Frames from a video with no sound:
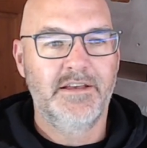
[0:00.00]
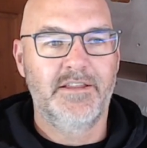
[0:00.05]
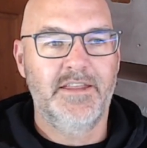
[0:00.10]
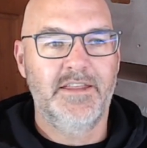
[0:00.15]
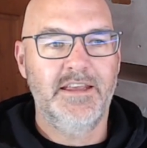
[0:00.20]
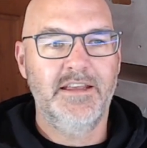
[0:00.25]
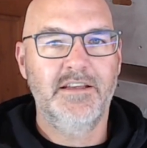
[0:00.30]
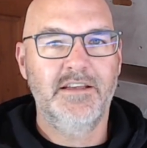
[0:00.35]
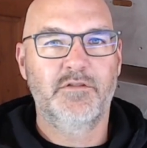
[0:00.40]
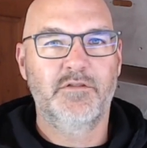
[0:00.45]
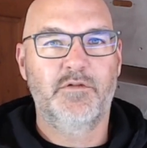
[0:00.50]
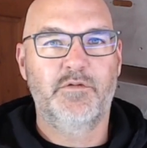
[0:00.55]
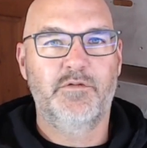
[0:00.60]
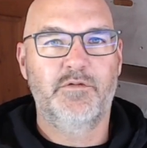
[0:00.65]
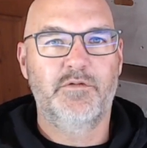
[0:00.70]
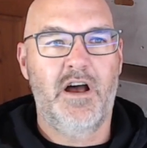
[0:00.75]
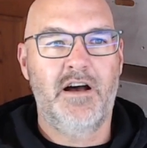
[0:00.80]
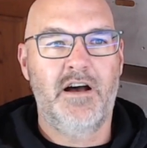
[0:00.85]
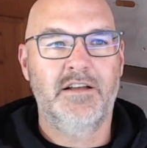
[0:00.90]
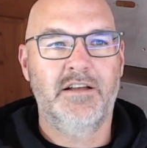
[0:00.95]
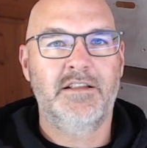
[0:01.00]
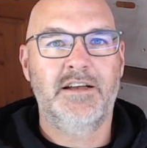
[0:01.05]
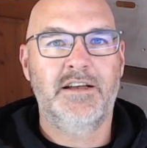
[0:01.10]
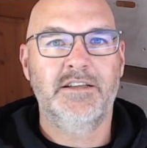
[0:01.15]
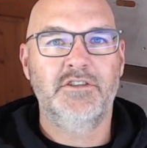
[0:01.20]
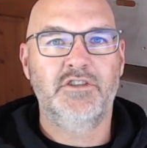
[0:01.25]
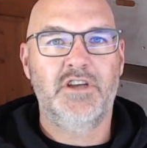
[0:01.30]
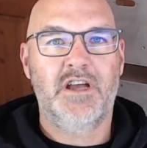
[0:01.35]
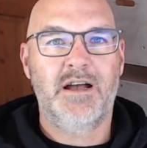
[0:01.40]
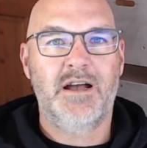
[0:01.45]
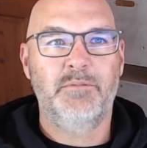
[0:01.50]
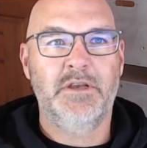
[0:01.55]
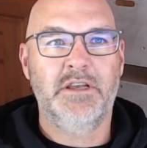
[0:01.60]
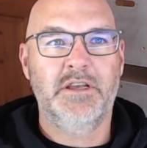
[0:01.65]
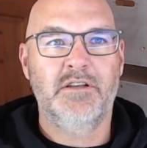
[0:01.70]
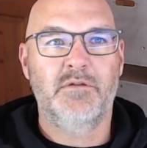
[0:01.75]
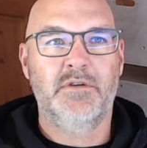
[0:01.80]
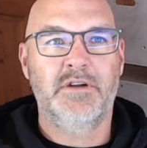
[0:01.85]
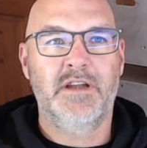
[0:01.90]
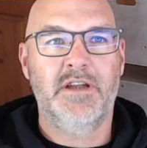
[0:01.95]
Think of online shopping
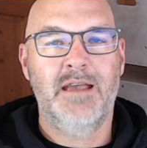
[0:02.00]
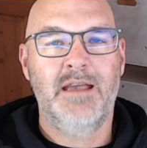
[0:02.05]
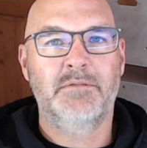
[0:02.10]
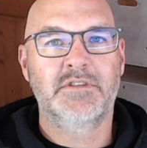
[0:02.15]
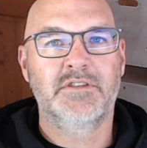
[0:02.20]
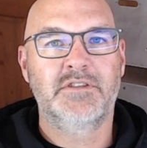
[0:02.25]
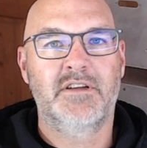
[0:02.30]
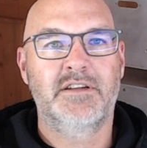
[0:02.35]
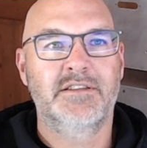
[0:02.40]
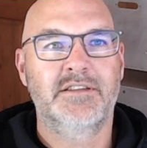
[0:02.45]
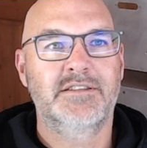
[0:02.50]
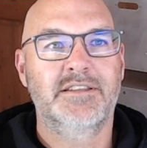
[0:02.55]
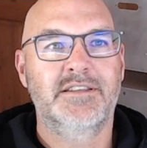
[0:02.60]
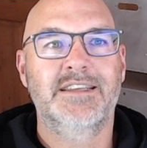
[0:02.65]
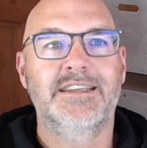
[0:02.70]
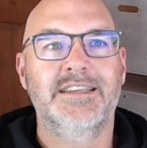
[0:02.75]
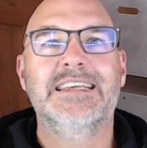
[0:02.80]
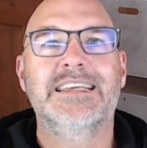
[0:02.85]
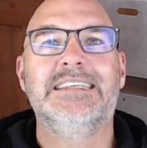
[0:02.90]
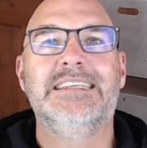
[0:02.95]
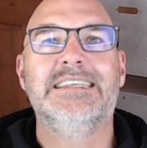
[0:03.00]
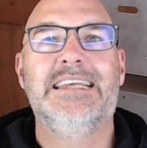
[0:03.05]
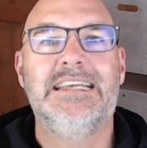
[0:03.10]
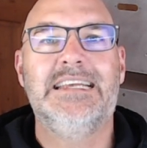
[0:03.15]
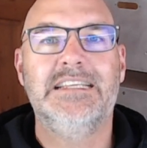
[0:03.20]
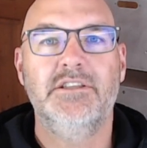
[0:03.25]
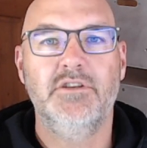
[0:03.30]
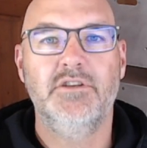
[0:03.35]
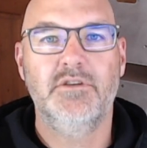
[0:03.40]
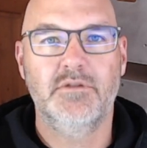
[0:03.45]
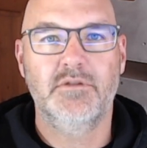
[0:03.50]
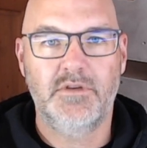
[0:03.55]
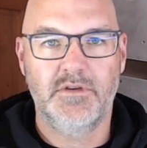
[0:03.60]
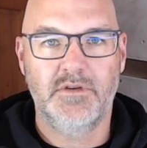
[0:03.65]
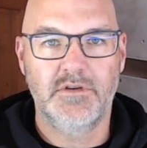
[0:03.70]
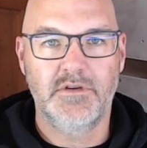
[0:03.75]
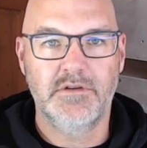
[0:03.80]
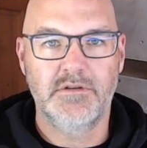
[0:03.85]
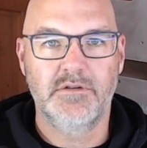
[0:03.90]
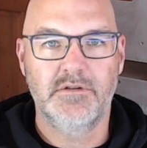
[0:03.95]
and what Amazon is going to continue to
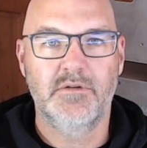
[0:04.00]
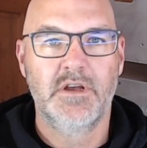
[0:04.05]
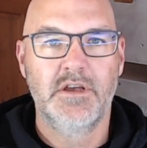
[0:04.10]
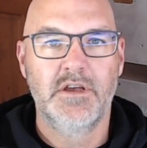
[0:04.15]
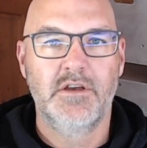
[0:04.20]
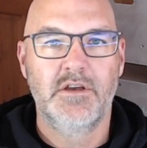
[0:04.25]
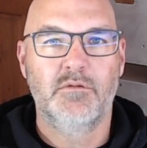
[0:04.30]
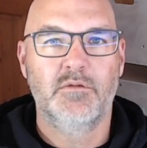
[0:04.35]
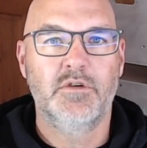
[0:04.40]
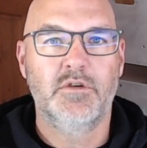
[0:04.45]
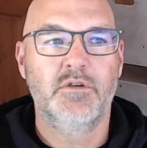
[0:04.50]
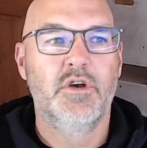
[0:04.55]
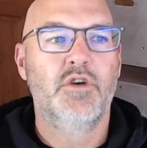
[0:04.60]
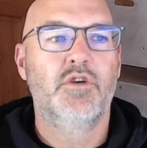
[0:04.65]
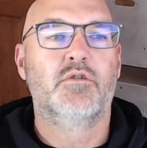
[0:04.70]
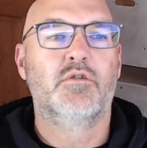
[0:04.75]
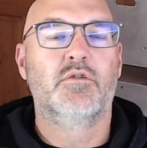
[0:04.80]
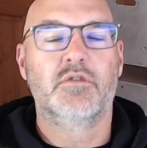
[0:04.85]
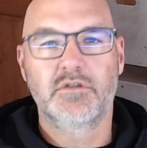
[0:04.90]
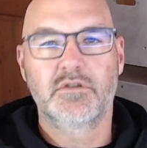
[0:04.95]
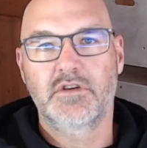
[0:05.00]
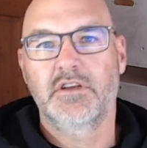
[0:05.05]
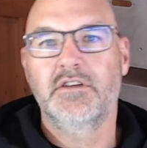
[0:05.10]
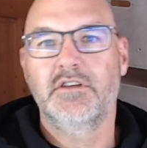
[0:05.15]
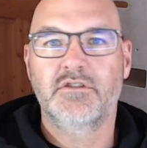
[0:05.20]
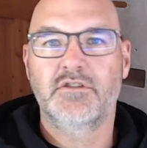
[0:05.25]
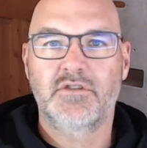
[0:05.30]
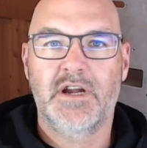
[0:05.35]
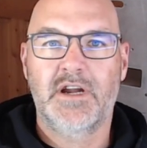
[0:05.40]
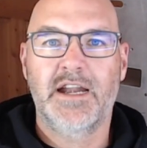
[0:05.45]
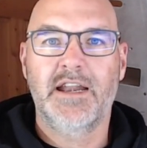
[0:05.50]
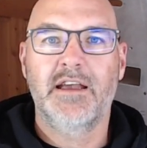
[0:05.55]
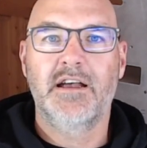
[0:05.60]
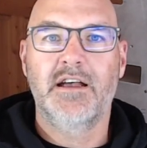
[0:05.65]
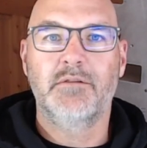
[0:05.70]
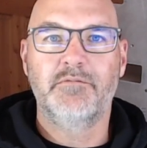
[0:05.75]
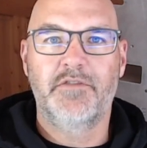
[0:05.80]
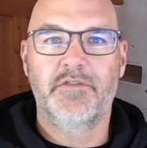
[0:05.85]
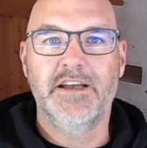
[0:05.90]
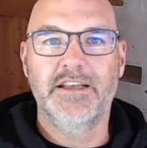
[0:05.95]
do. Well, we're going to try to
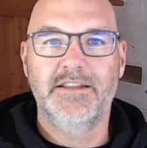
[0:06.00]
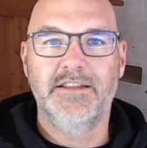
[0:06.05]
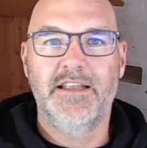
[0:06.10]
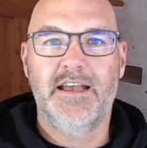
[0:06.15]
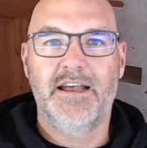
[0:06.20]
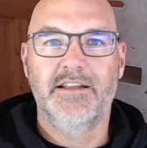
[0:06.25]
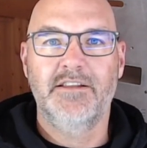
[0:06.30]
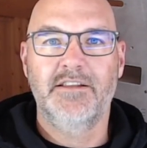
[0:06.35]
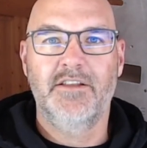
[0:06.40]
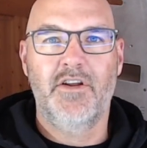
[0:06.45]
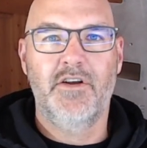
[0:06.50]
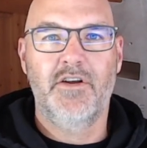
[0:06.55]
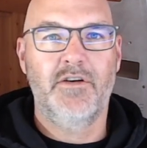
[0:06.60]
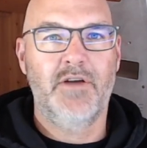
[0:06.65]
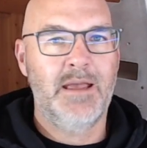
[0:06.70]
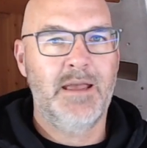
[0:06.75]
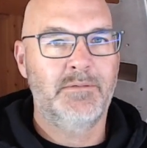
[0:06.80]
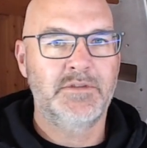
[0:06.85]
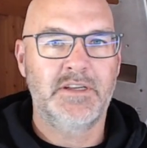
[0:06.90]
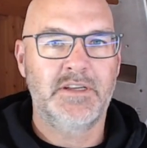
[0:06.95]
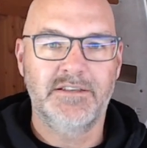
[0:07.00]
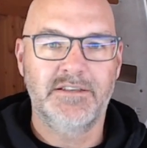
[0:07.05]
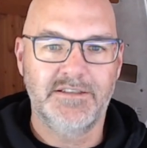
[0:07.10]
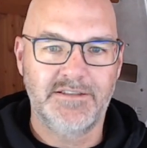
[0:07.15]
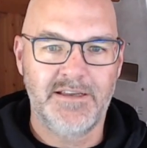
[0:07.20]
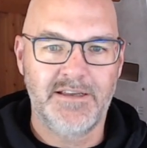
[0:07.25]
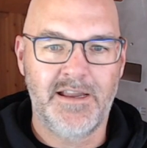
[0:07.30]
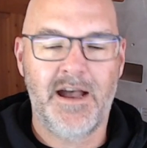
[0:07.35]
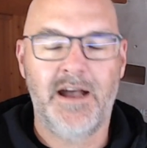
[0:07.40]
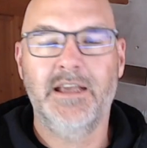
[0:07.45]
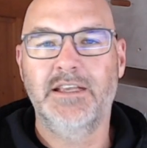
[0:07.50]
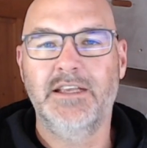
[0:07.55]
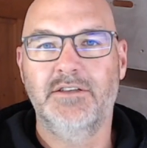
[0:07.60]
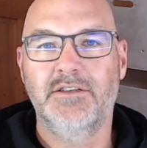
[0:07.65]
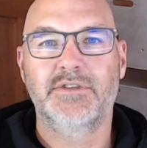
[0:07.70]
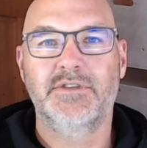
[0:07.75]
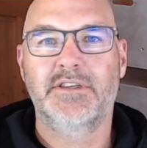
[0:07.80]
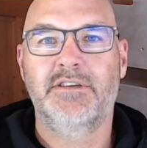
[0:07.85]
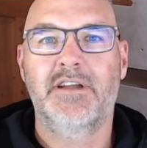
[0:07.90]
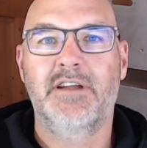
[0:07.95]
help fight that. Amazon does not
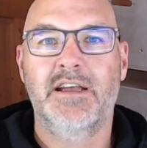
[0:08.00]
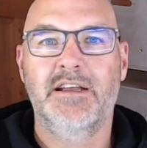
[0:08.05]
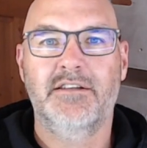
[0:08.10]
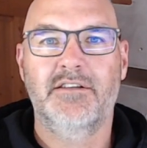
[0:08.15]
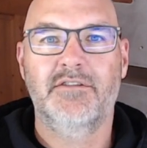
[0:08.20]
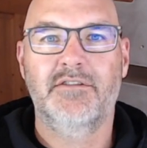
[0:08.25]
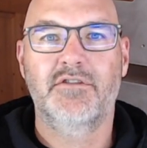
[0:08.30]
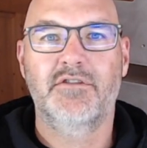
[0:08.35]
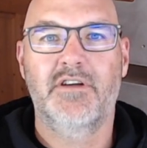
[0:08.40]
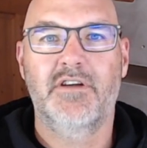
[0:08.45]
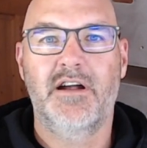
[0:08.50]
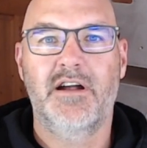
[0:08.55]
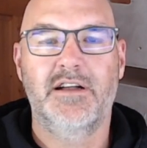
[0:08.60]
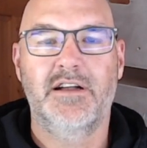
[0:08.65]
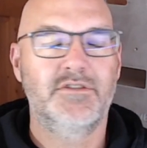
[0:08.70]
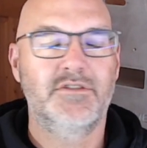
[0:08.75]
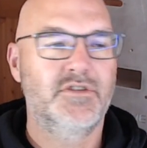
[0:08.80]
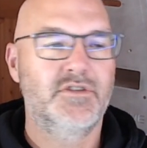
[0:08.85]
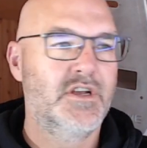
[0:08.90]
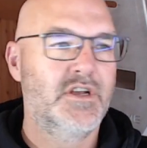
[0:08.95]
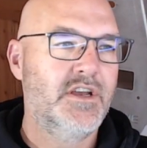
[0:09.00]
use Interactive Garage.